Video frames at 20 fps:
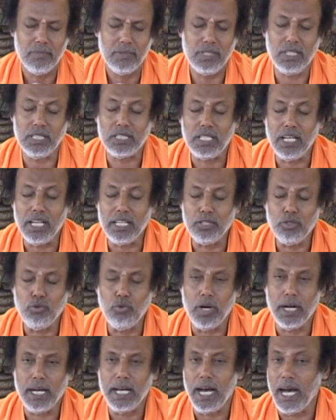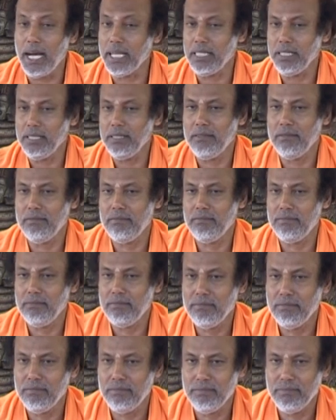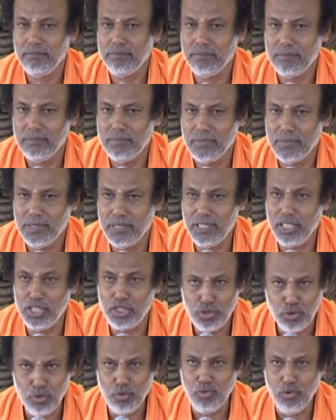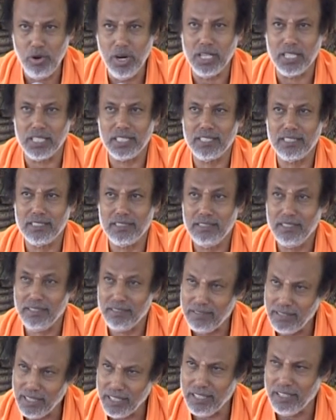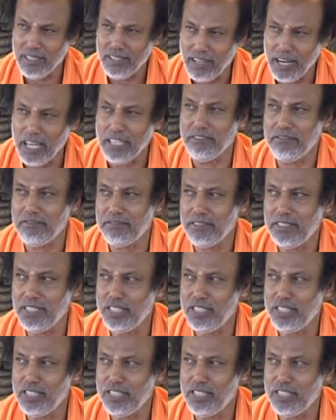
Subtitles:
Just like the word I. These two words, just think in life,